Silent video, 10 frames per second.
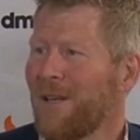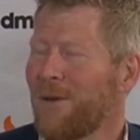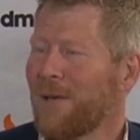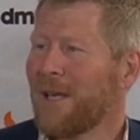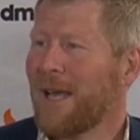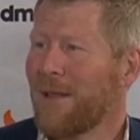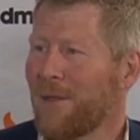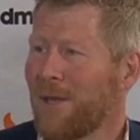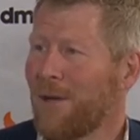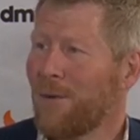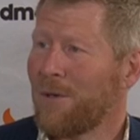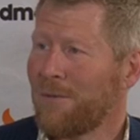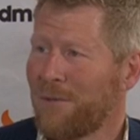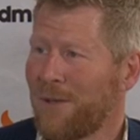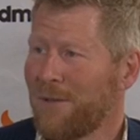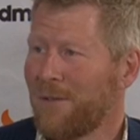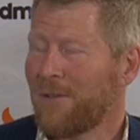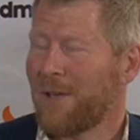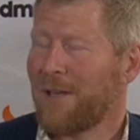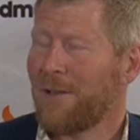looking at the aeolian
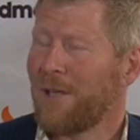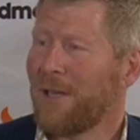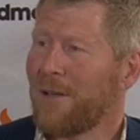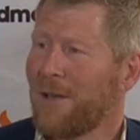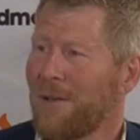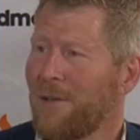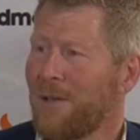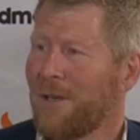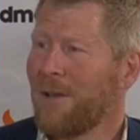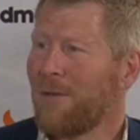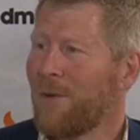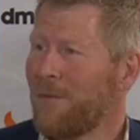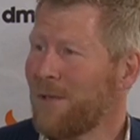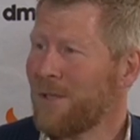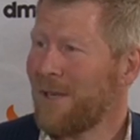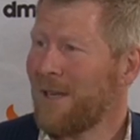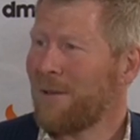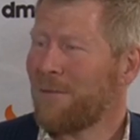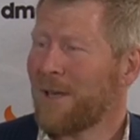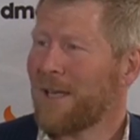fields and the rivers,
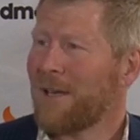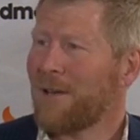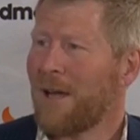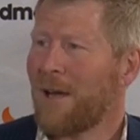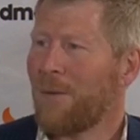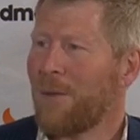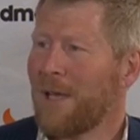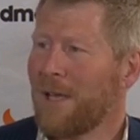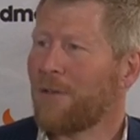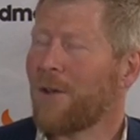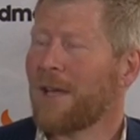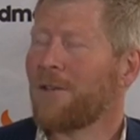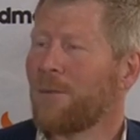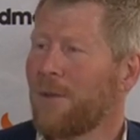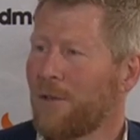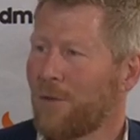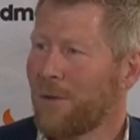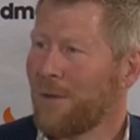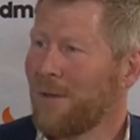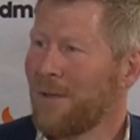finding out how they interacted with each other.